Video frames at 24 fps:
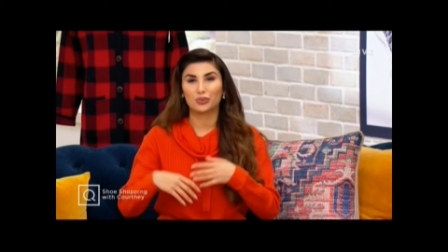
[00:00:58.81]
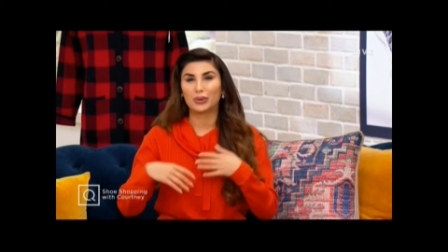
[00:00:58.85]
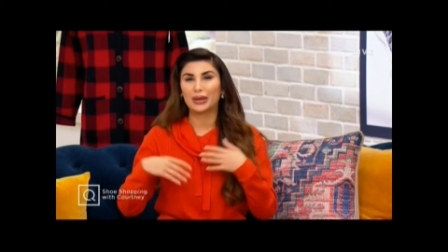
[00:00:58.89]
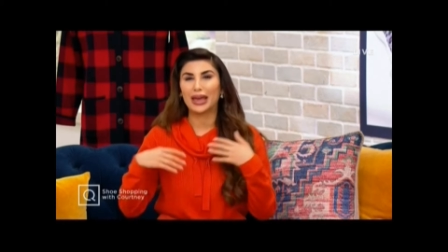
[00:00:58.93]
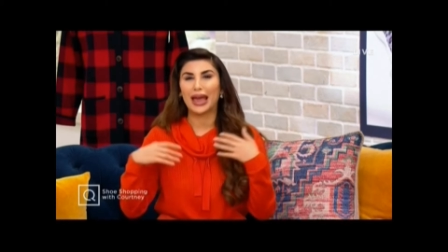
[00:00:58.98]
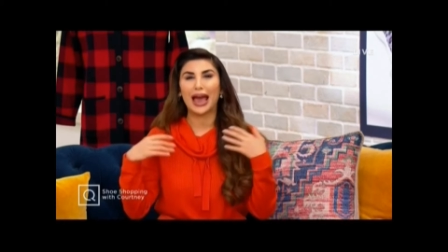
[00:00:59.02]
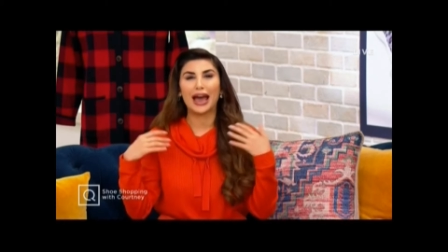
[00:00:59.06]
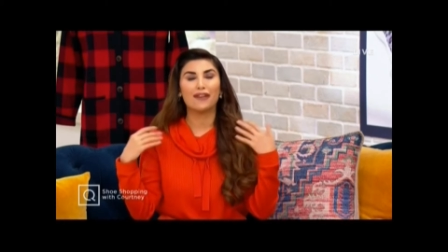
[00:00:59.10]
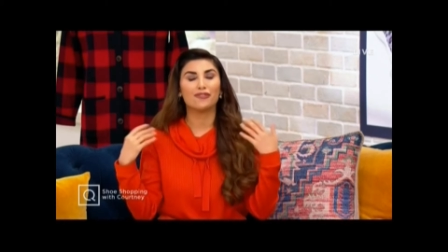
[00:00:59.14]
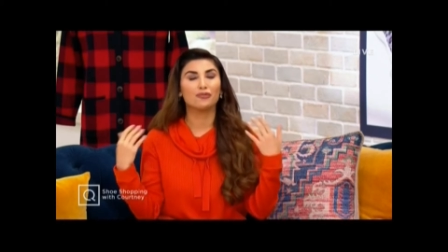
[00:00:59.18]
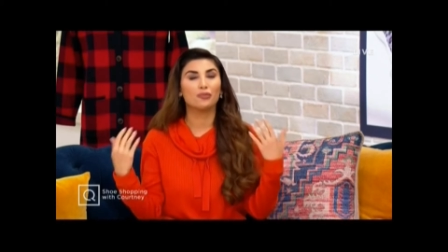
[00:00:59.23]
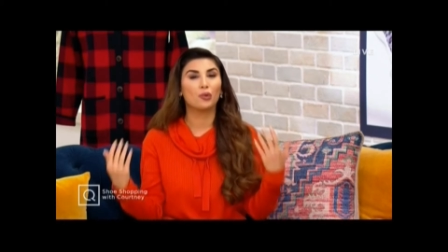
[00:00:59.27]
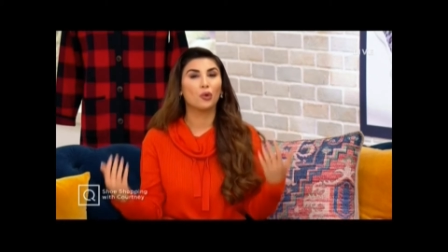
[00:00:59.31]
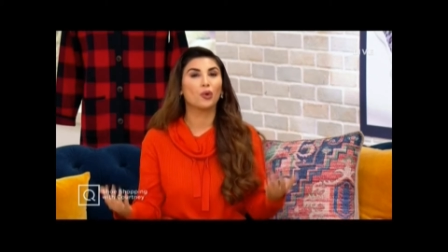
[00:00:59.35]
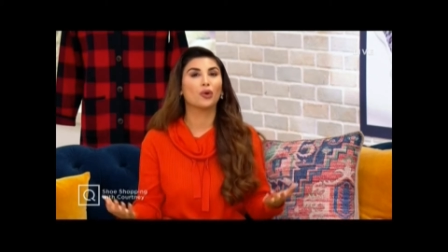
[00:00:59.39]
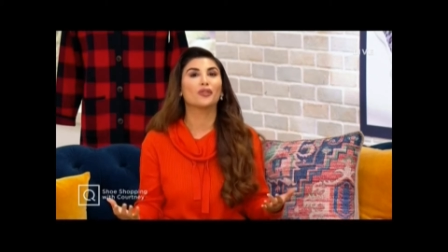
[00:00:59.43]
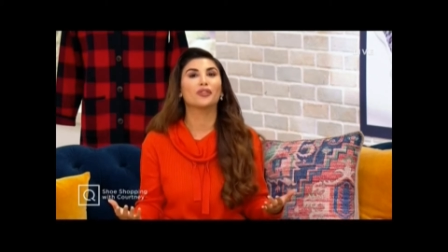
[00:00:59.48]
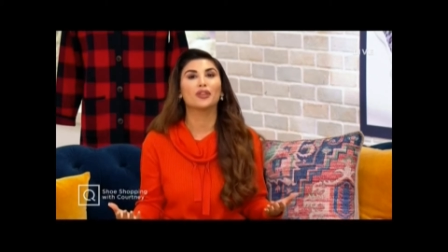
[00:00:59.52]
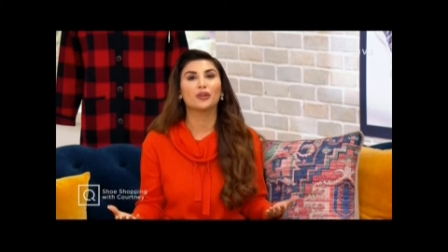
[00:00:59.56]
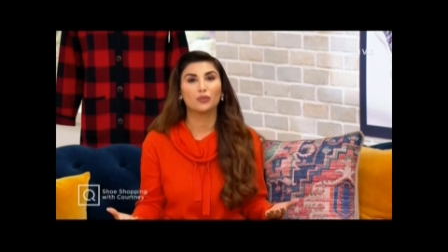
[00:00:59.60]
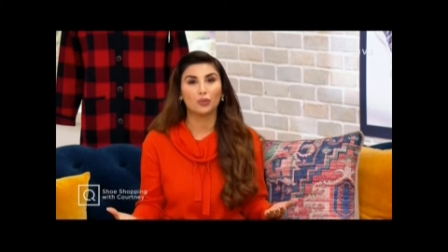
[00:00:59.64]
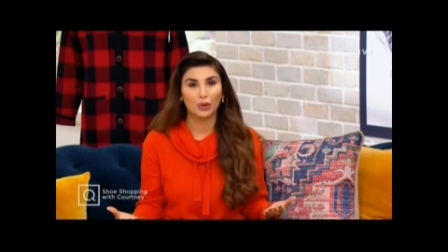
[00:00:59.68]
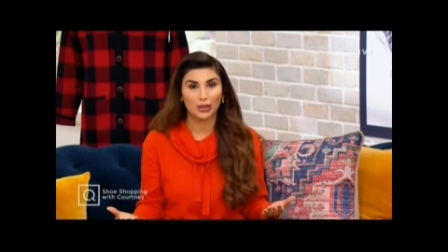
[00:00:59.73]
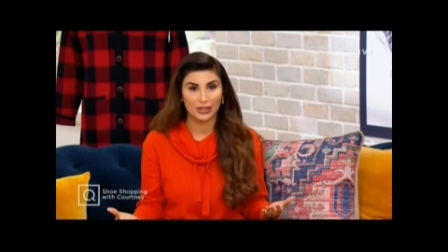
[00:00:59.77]
We have more
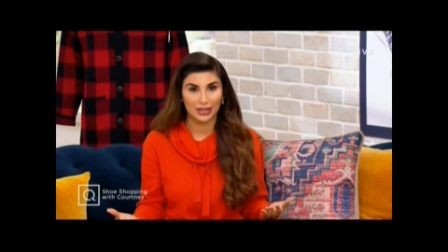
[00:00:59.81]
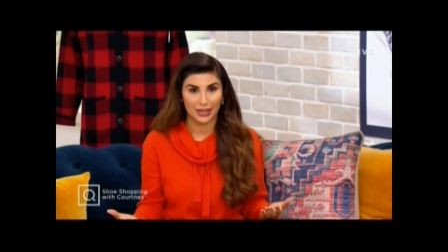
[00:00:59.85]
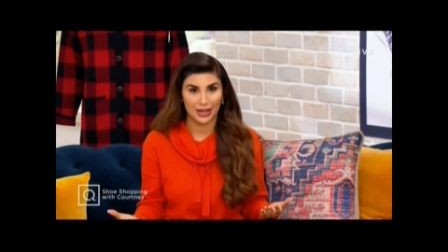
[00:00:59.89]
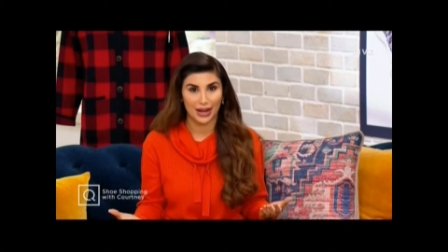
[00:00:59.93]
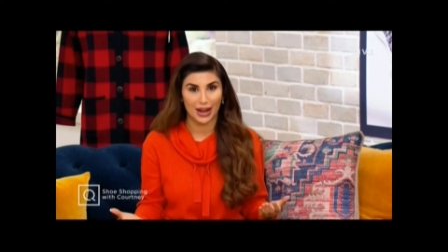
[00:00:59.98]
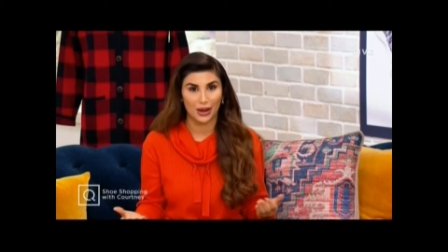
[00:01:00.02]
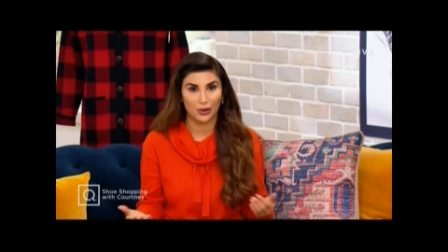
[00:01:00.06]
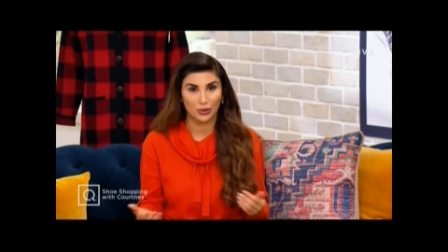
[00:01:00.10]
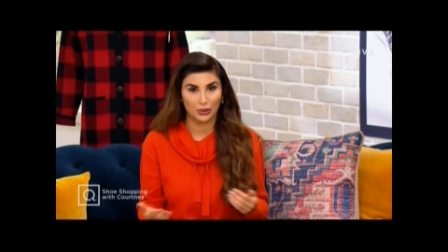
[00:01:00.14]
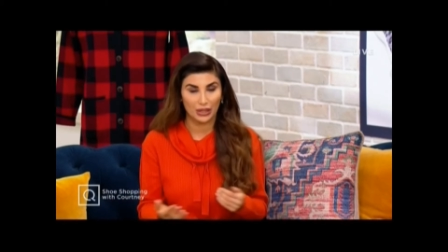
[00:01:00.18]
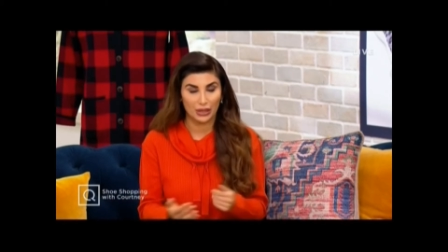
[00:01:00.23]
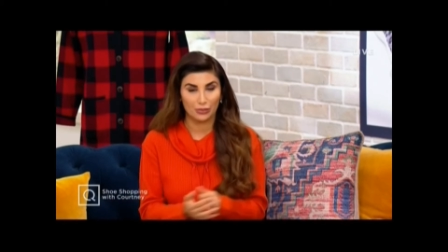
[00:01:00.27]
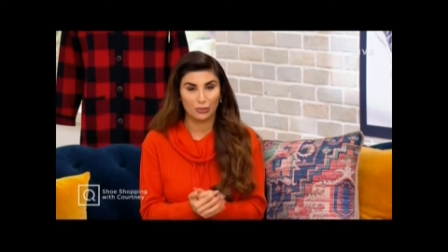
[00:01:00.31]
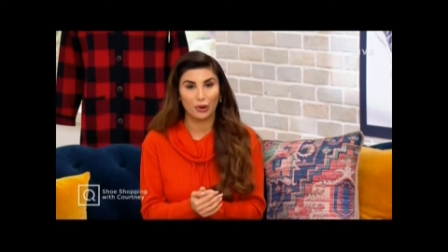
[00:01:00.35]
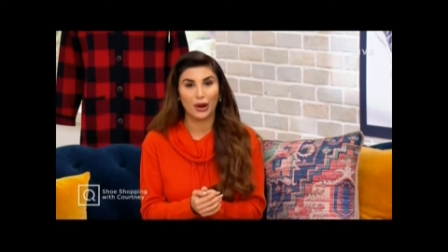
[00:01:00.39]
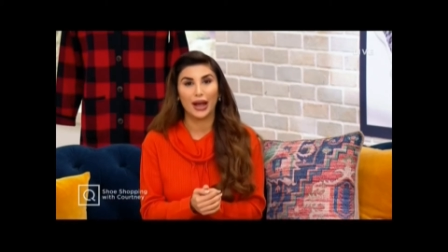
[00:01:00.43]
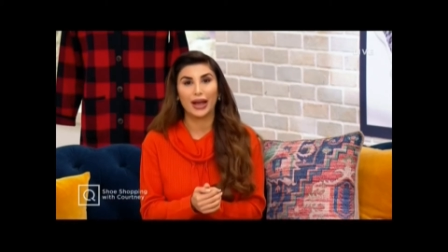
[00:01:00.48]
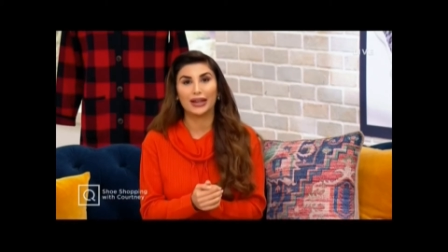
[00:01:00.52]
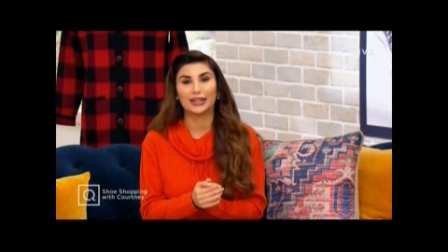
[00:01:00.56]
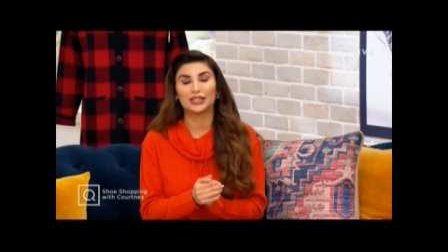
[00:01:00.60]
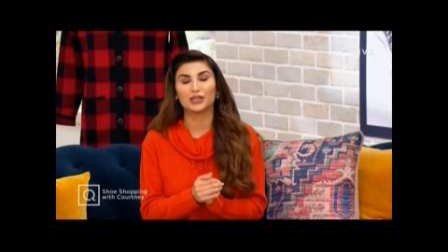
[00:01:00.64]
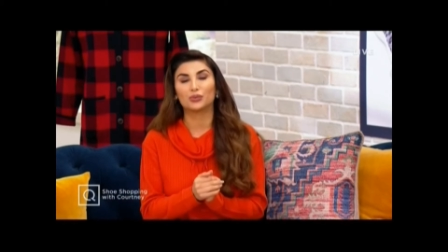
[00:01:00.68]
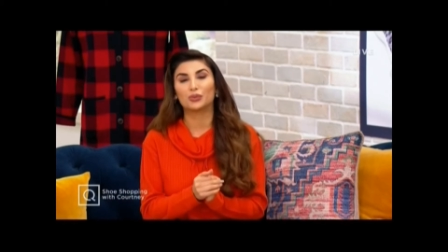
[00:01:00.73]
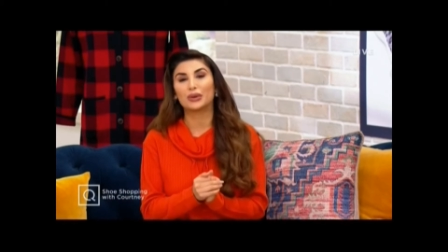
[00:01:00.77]
than one today only
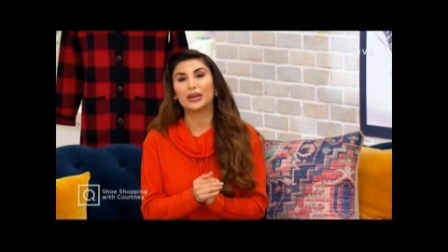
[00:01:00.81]
price.